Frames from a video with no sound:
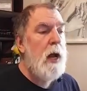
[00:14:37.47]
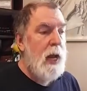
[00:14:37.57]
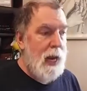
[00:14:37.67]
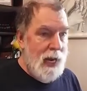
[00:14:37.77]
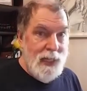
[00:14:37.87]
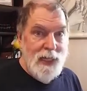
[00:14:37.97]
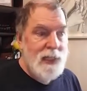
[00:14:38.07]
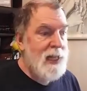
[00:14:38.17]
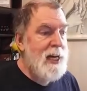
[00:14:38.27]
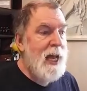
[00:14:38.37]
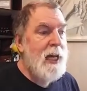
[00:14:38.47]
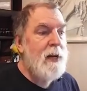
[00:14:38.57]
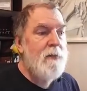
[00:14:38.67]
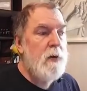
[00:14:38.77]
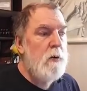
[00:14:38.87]
Add that to the
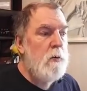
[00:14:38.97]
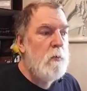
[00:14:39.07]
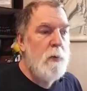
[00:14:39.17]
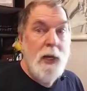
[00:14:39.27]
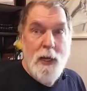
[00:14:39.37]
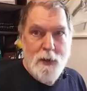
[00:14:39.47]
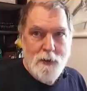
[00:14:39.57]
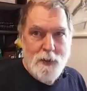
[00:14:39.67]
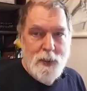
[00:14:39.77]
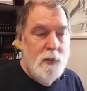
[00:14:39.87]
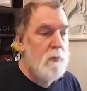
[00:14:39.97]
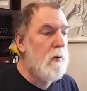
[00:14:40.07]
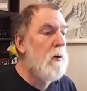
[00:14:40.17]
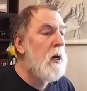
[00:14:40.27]
negative 2, we get our 0.